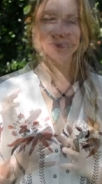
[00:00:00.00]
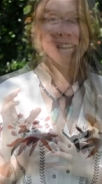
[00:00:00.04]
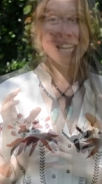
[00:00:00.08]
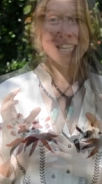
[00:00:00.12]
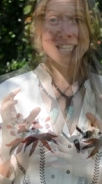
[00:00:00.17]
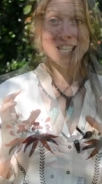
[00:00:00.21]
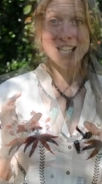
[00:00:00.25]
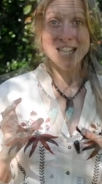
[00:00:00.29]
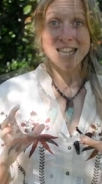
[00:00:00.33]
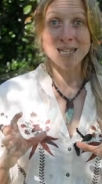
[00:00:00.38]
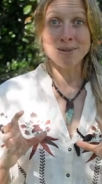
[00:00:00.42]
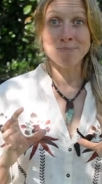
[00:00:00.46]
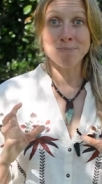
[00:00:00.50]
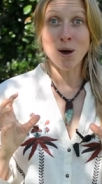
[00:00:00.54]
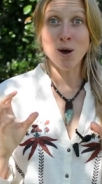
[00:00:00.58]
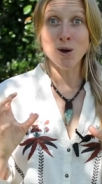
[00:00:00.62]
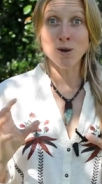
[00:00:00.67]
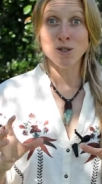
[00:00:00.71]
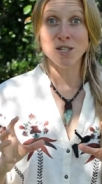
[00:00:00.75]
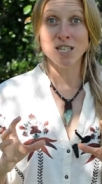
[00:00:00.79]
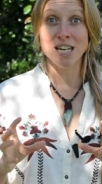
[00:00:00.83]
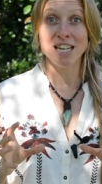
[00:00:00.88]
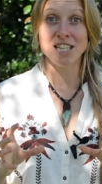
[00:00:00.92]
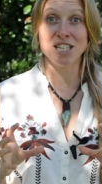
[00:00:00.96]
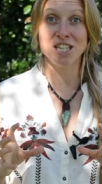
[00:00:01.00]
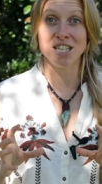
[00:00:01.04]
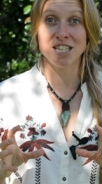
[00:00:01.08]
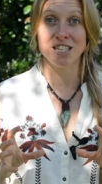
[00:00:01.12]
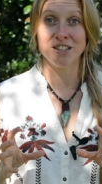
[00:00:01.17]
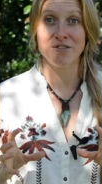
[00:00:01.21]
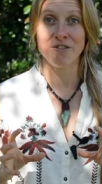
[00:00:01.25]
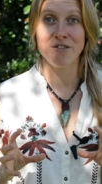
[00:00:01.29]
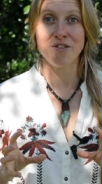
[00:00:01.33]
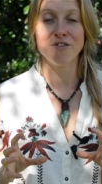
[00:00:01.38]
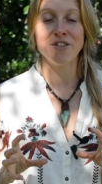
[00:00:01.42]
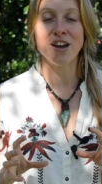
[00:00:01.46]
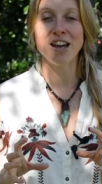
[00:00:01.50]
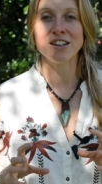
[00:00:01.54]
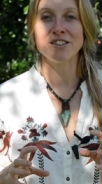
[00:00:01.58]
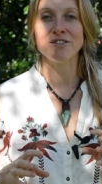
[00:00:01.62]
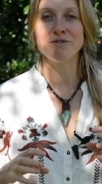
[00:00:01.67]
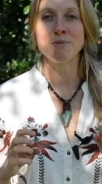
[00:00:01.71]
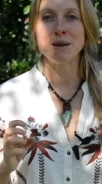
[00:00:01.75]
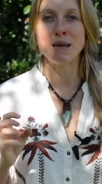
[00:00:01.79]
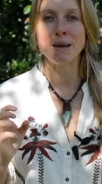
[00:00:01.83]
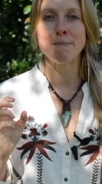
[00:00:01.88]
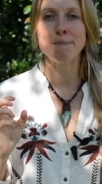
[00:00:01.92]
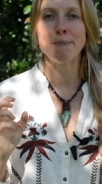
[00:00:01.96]
So this post-digestive effect of
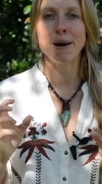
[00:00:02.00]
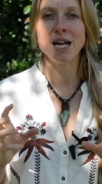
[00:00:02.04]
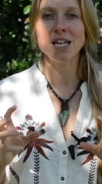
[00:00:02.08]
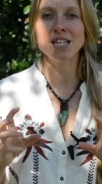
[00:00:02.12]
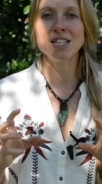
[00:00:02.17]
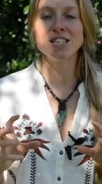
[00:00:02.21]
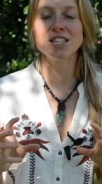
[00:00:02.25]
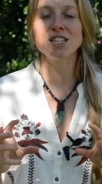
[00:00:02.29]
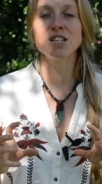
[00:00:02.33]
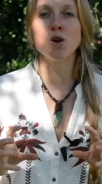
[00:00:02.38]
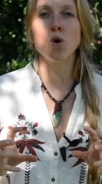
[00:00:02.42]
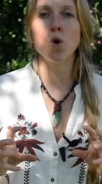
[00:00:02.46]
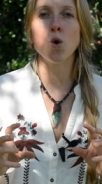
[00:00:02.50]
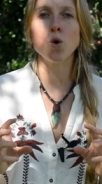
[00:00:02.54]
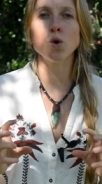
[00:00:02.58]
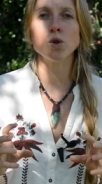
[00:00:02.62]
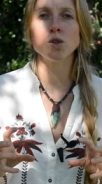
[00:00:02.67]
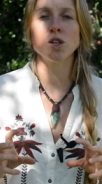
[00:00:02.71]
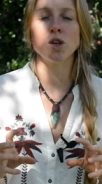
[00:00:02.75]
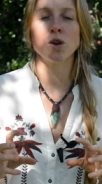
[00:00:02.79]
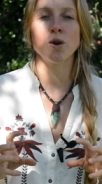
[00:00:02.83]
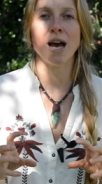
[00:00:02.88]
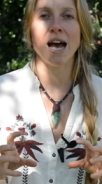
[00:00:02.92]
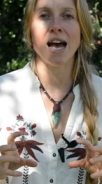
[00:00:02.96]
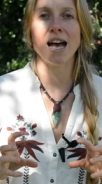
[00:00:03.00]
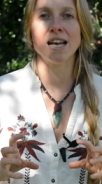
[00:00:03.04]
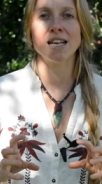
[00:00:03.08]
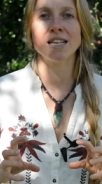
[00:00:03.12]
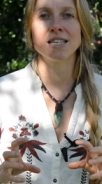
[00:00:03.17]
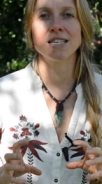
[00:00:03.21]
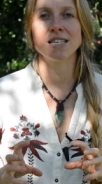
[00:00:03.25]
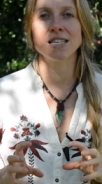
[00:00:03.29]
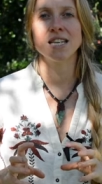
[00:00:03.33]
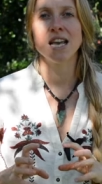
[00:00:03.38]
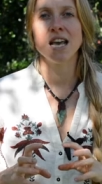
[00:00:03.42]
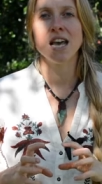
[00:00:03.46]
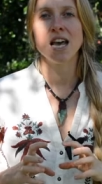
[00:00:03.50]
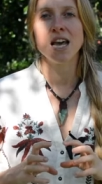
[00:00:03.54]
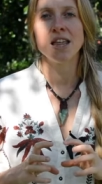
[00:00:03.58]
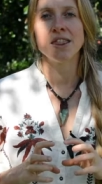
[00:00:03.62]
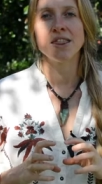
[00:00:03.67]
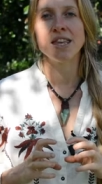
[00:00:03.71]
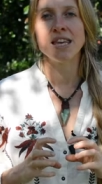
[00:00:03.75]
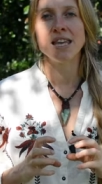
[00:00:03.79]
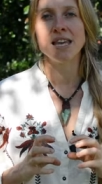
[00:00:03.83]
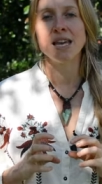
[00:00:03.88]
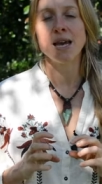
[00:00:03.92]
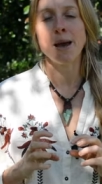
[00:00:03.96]
being pungent also has
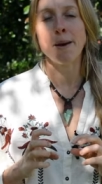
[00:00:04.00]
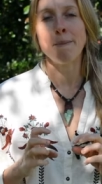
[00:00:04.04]
the